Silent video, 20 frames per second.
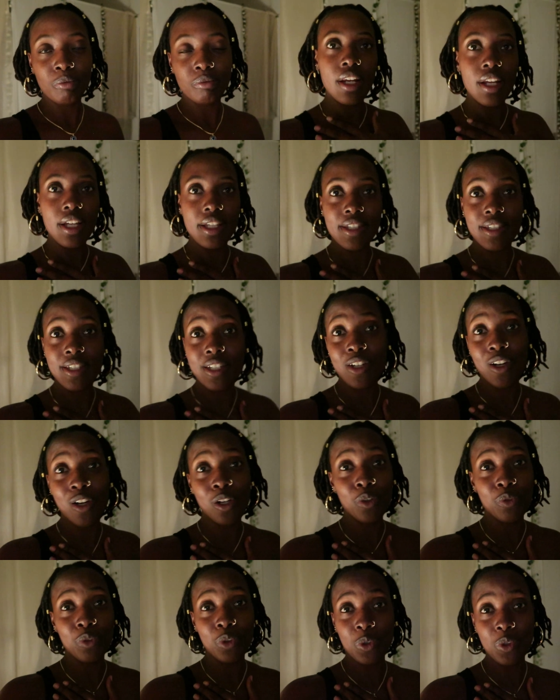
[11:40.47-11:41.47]
And I see
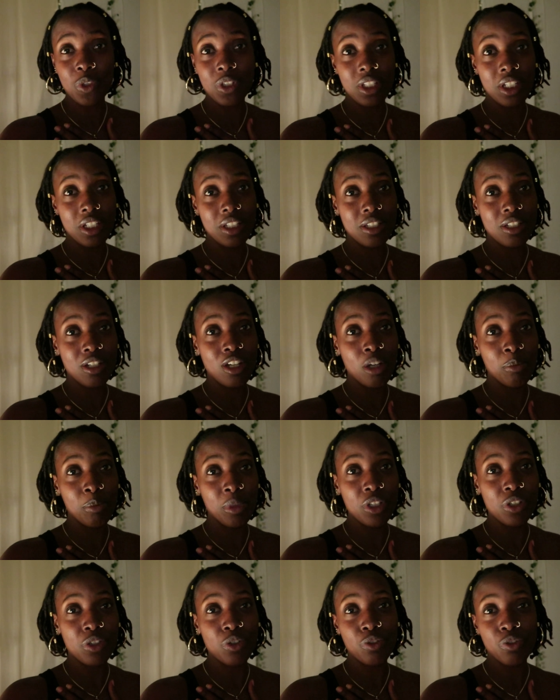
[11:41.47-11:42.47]
all of those things
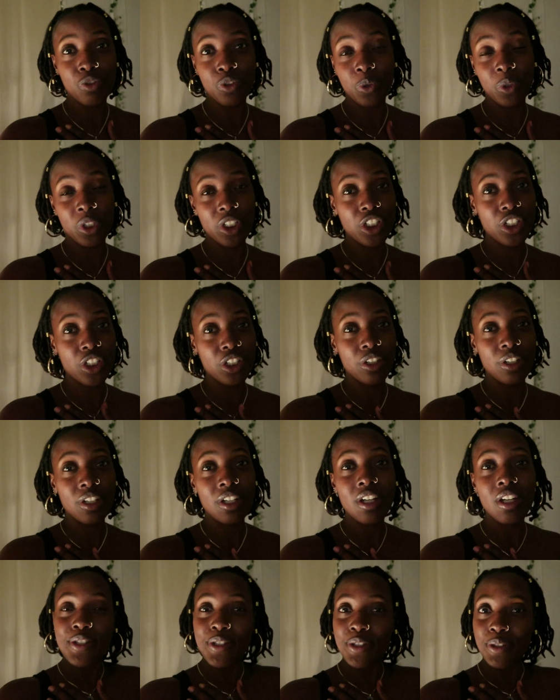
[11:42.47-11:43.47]
coming to fruition
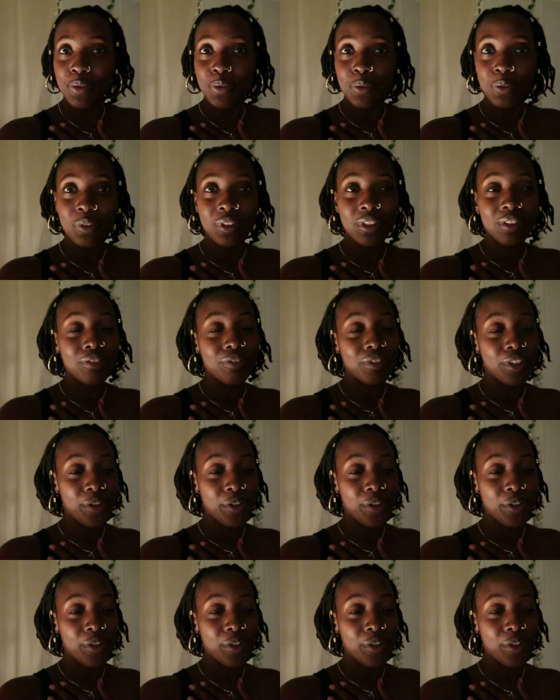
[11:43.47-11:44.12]
soon,